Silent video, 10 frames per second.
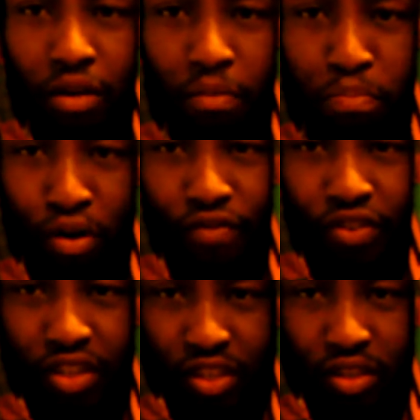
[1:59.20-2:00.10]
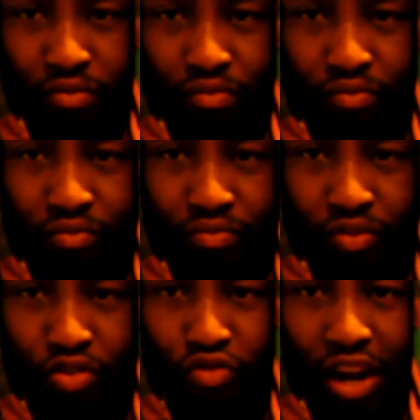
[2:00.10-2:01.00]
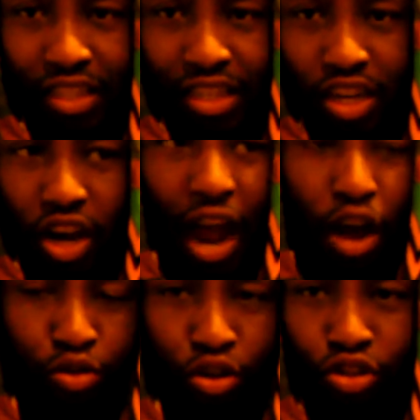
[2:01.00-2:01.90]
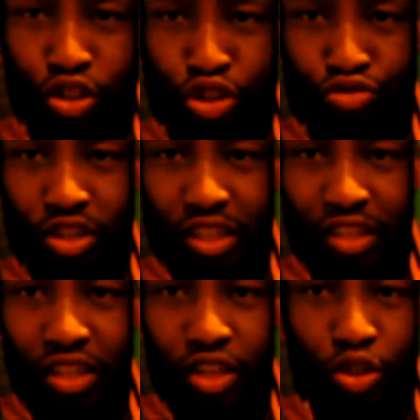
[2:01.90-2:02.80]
brothers, right, out on the streets,